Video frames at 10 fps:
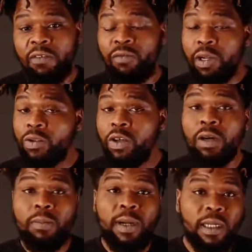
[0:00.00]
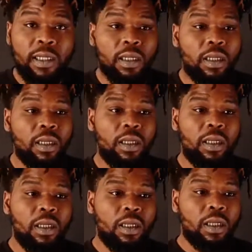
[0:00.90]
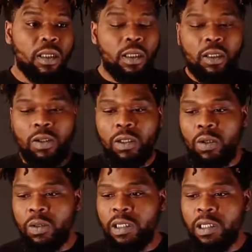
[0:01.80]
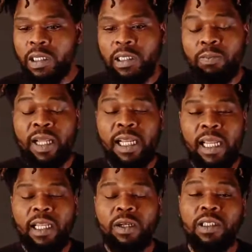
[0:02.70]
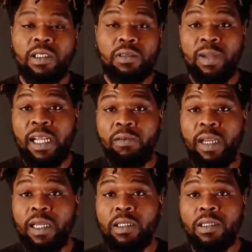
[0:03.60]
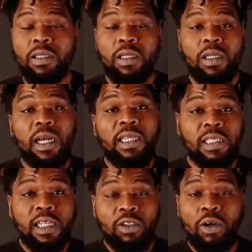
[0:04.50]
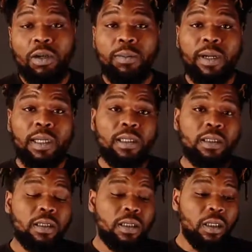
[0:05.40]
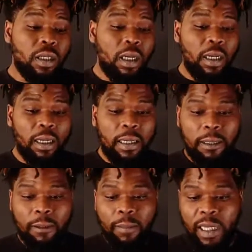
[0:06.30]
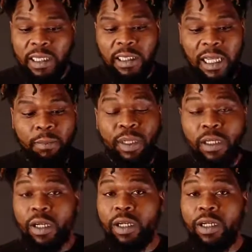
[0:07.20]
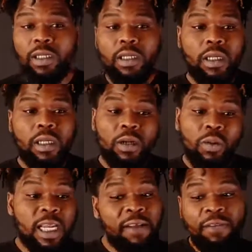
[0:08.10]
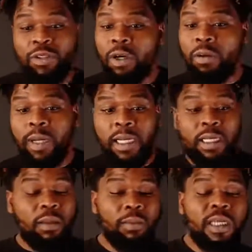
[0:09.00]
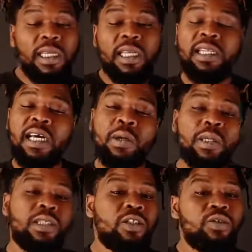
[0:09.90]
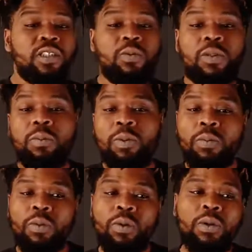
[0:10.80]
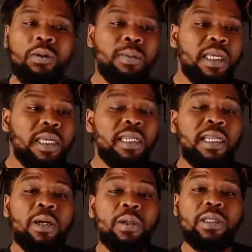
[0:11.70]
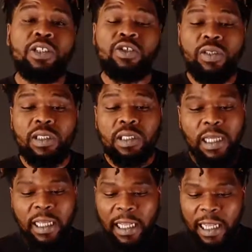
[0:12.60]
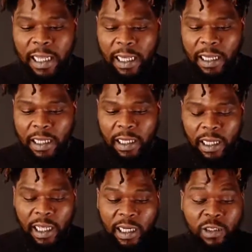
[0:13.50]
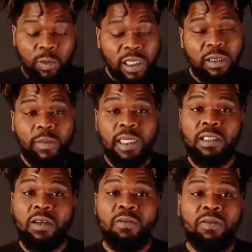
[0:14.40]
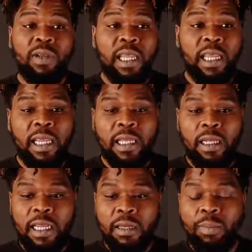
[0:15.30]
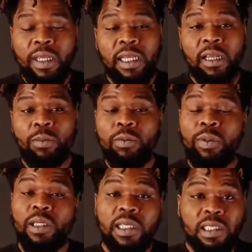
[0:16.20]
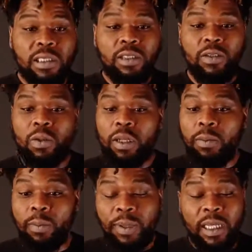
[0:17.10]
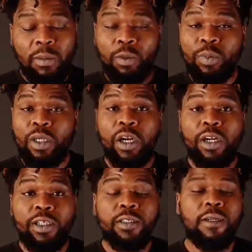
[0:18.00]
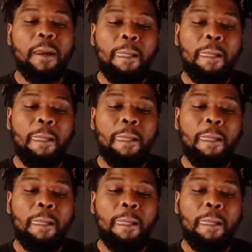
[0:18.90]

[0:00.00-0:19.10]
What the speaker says: if we don't talk about it, you know, this is black anger, this is black rage. Us not talking about it, us not being heard. We have to talk about it. Me getting out in the streets with the people, me getting out in the streets and expressing myself and being able to be listened to and being able to be heard.